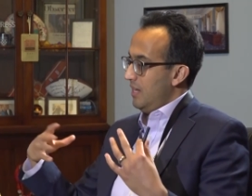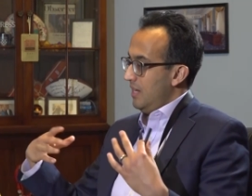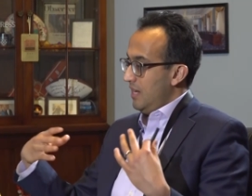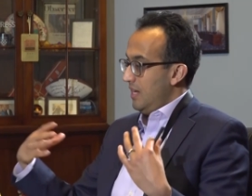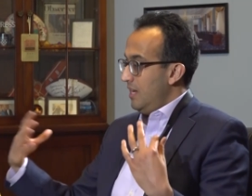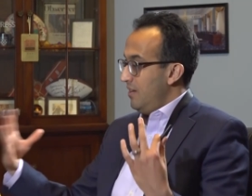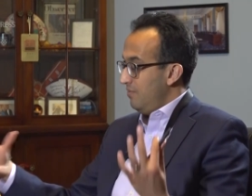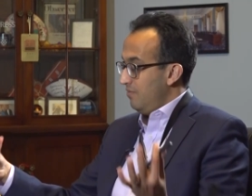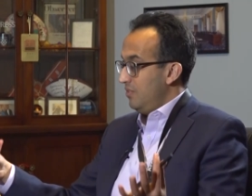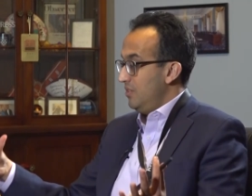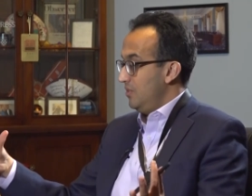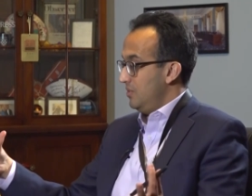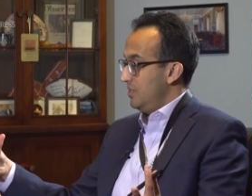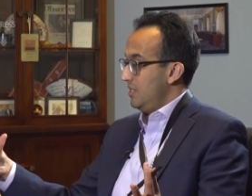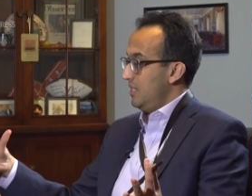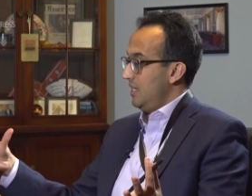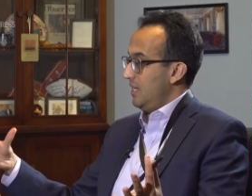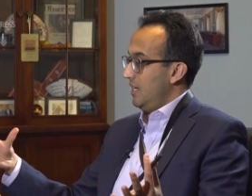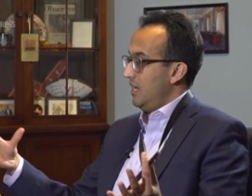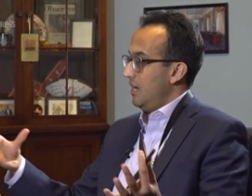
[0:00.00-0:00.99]
if you
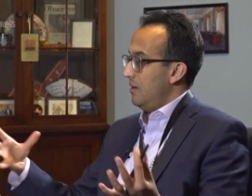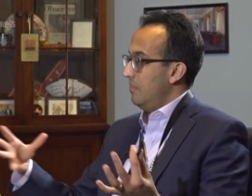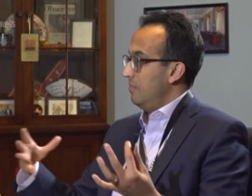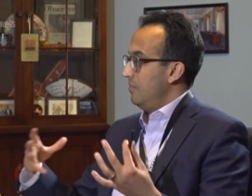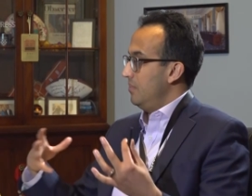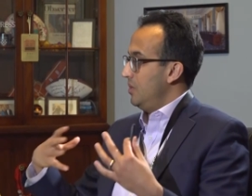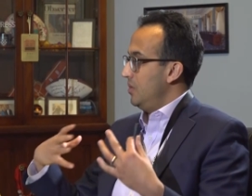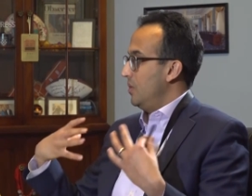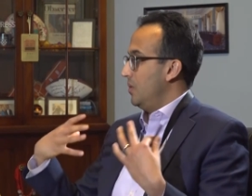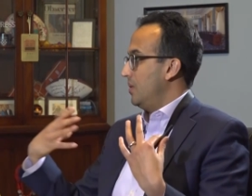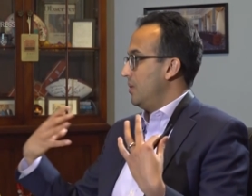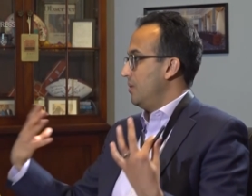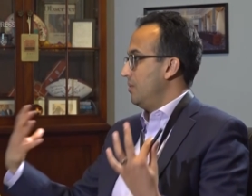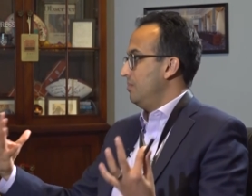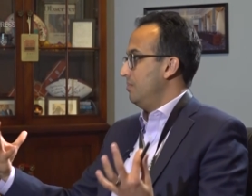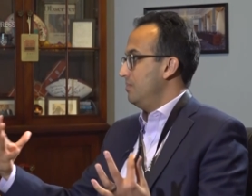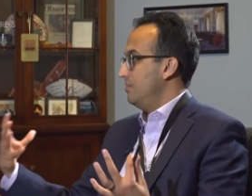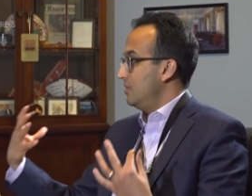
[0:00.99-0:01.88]
see a, uh, your